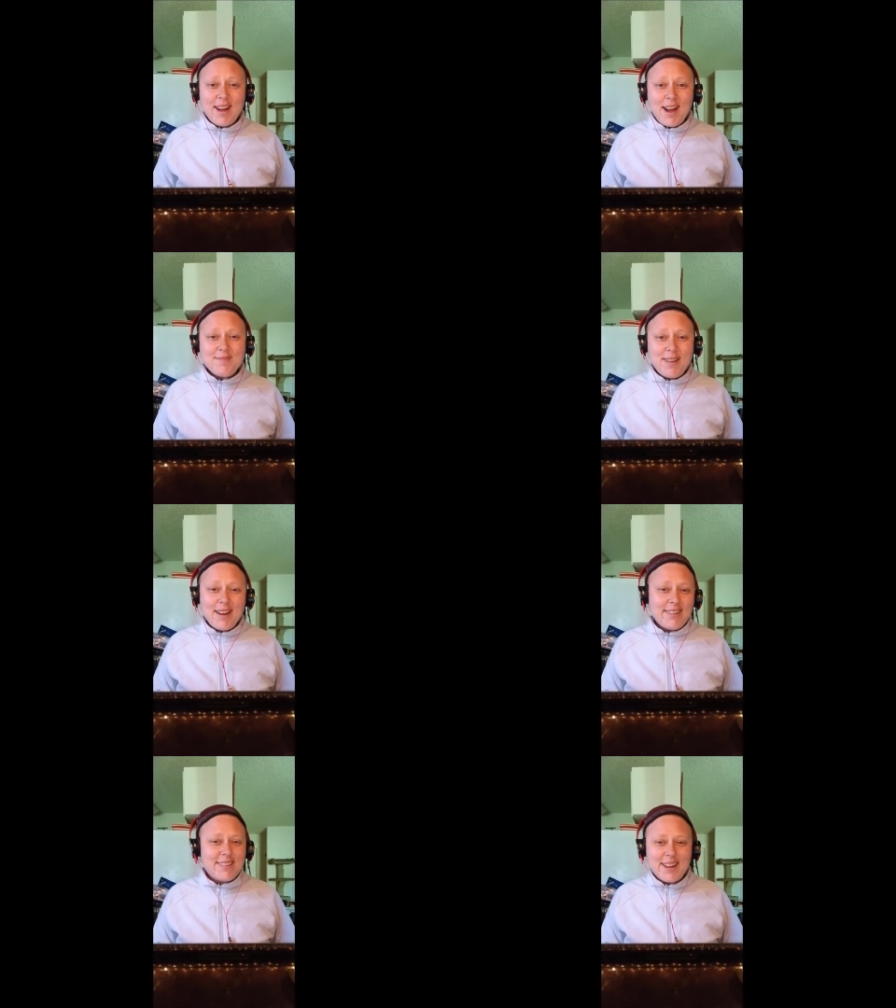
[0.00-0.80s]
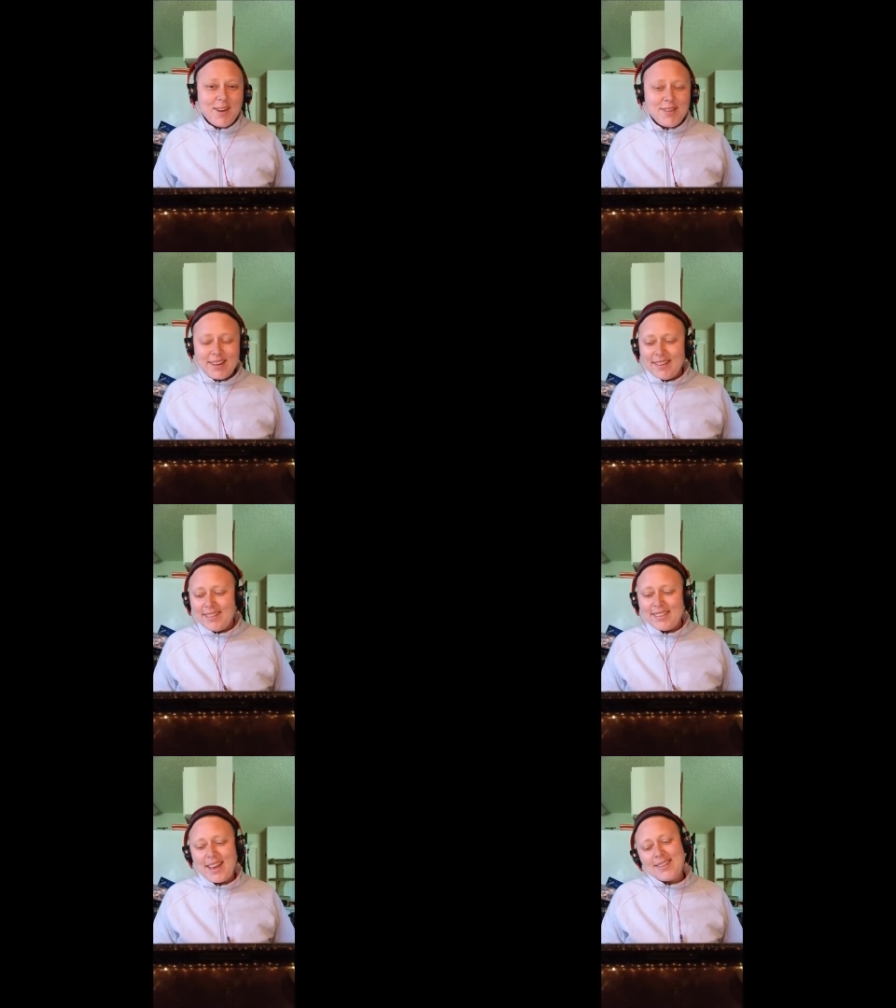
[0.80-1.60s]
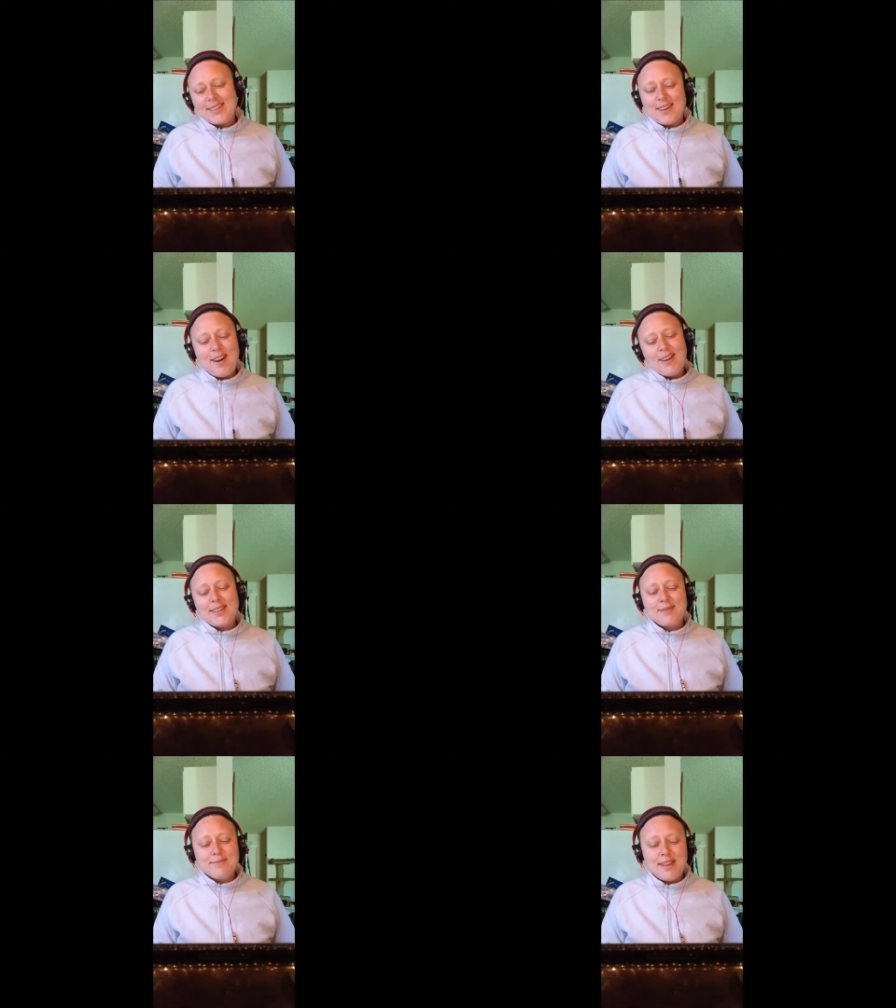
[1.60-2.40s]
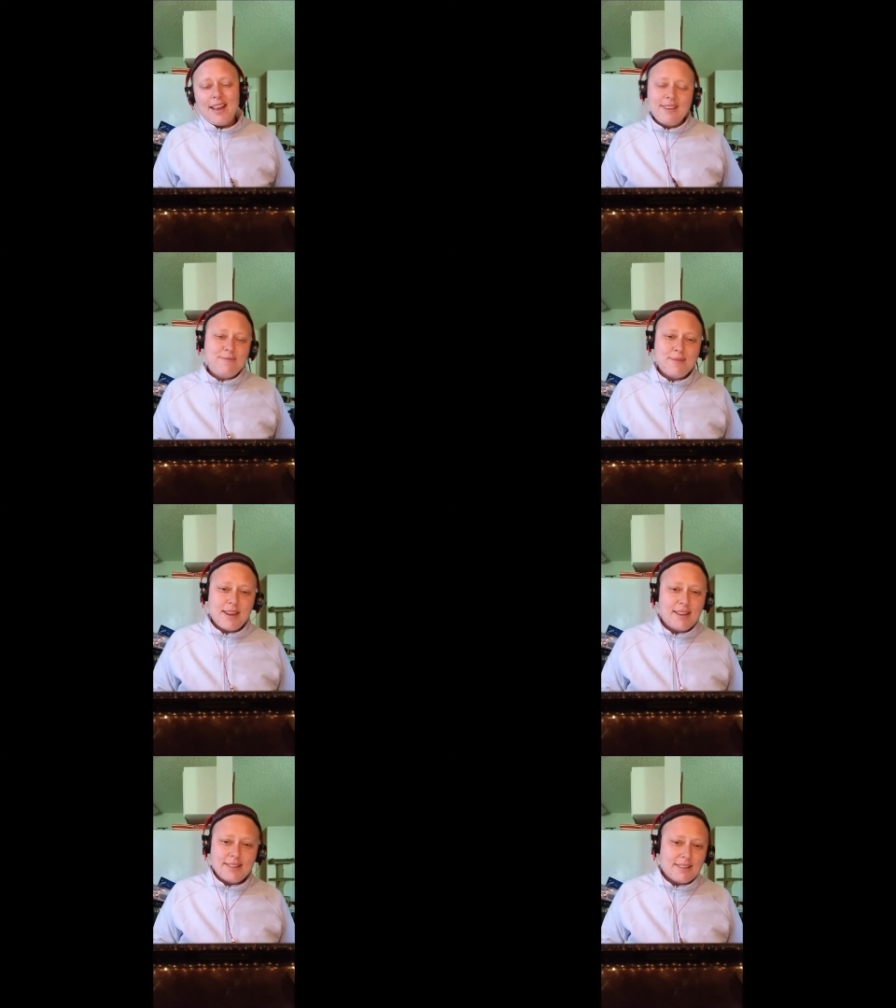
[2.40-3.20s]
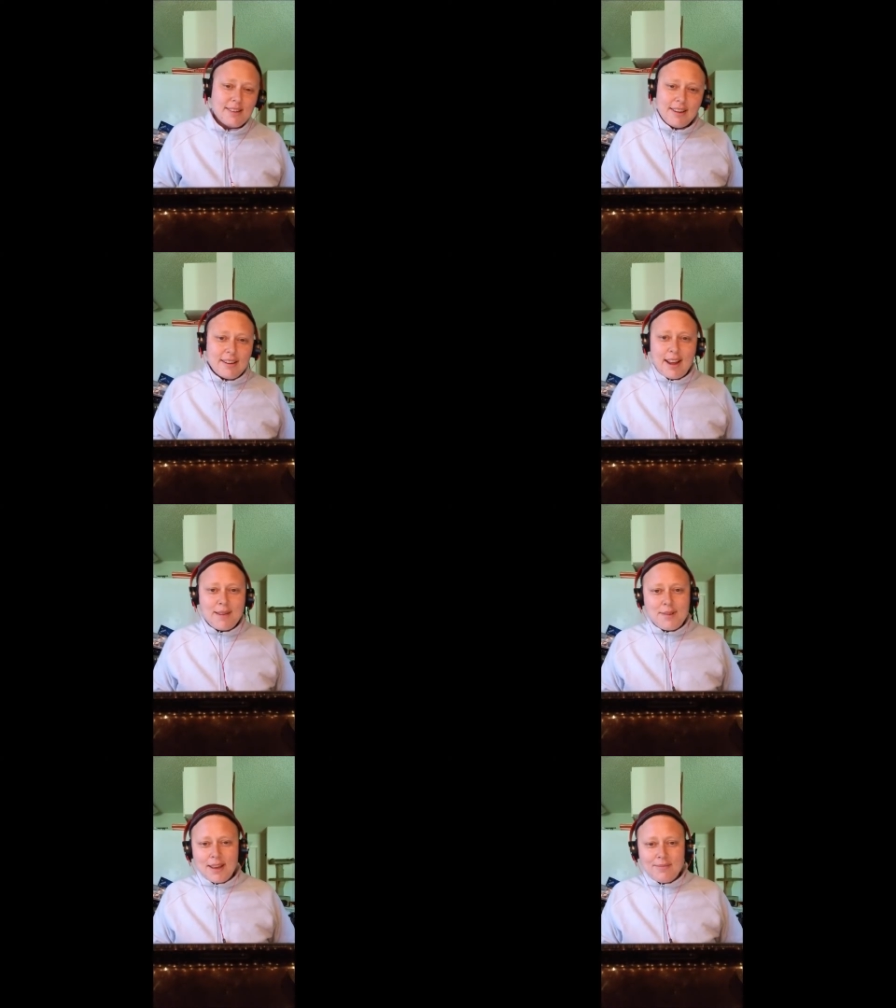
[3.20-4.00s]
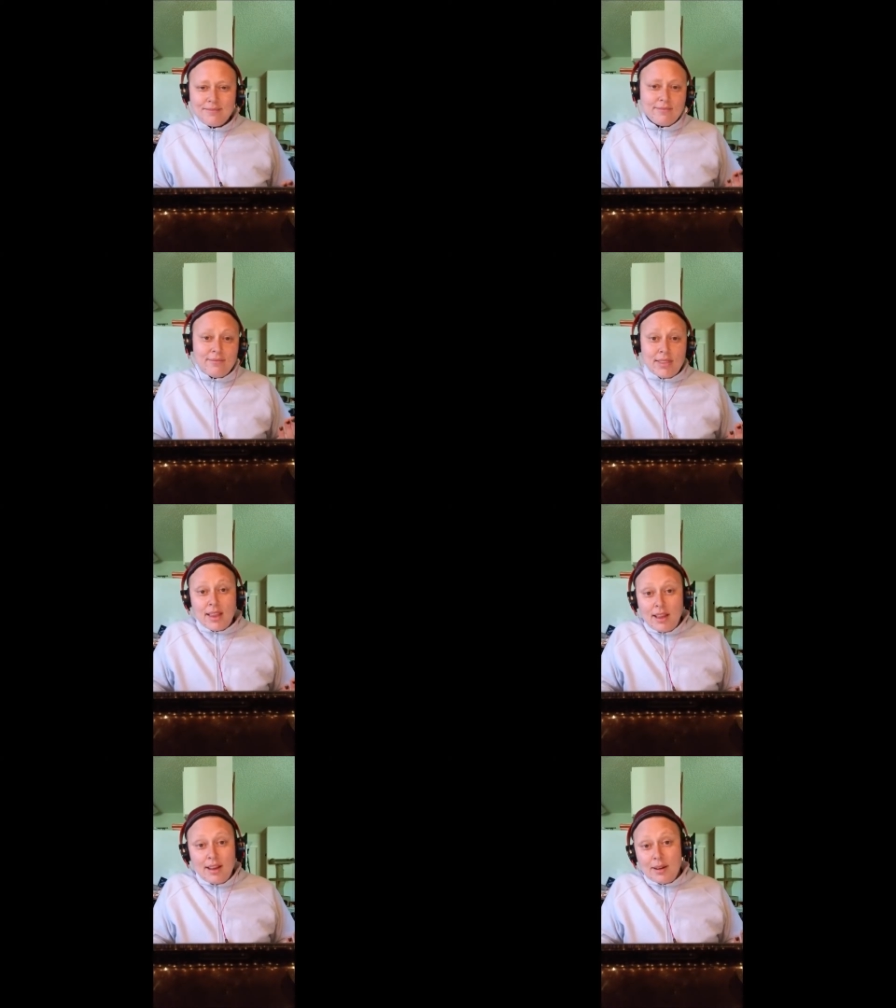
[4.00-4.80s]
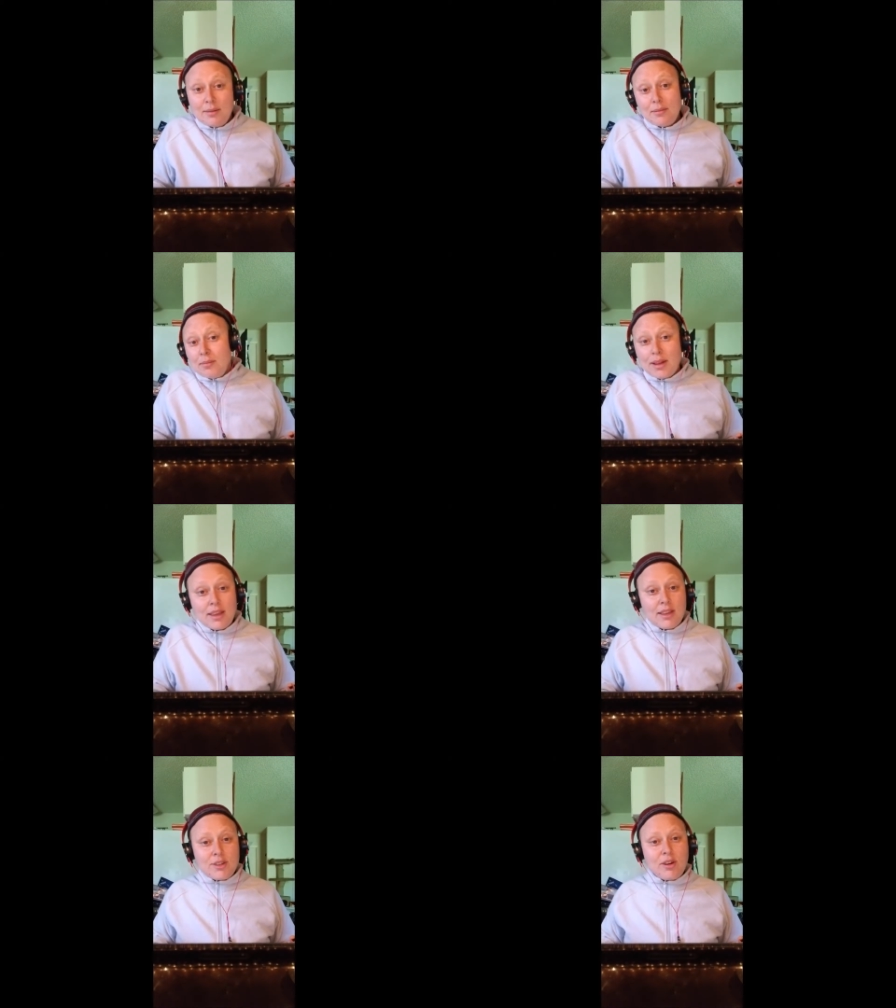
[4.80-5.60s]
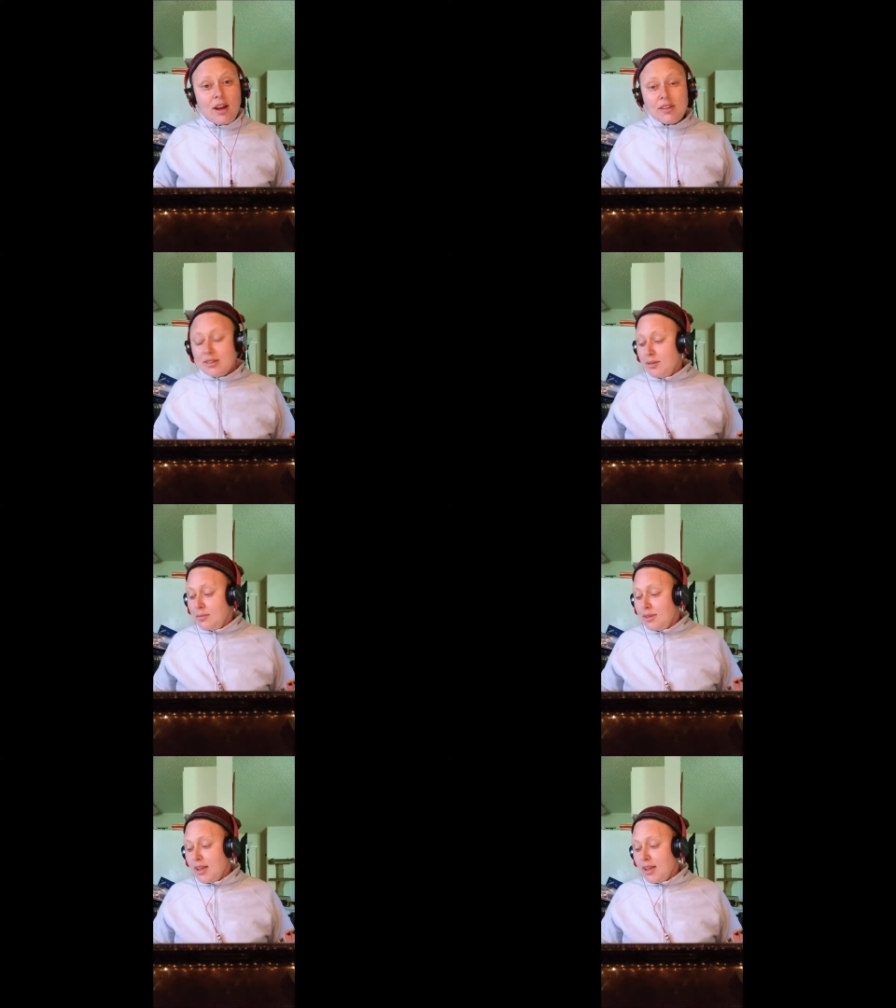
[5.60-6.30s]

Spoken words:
I'm not doubting that that's an awesome life because, my kids are awesome.